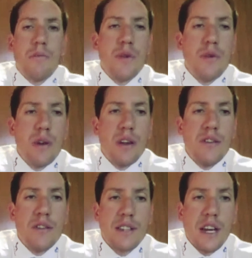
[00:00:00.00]
Pre-race
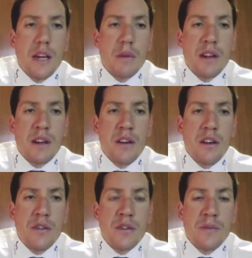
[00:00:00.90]
excitement and
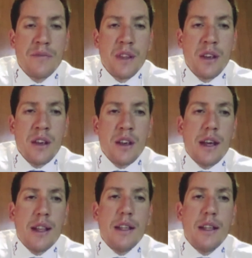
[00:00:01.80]
nerves
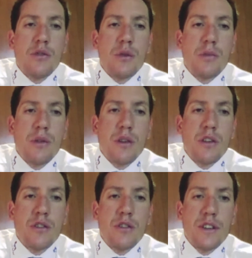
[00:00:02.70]
can lead to the
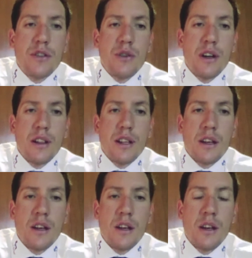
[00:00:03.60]
production of
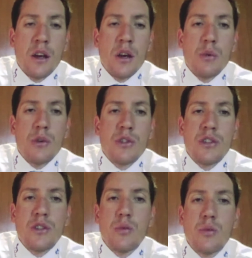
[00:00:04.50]
adrenaline, which in
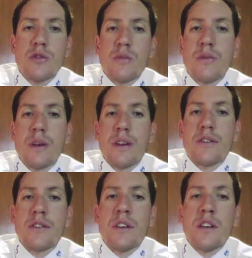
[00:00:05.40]
turn will
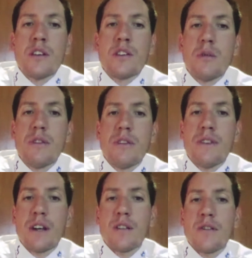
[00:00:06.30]
suppress some of the
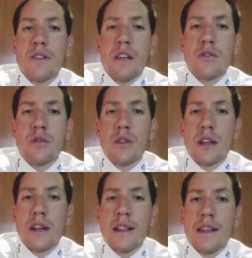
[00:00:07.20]
effect of insulin
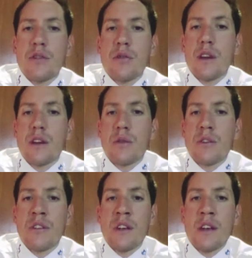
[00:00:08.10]
and lead to the
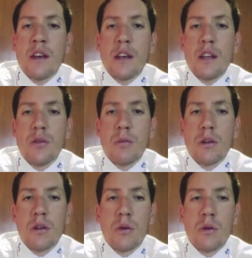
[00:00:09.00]
increase in your
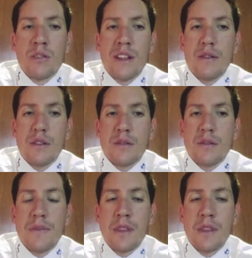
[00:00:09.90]
blood glucose levels.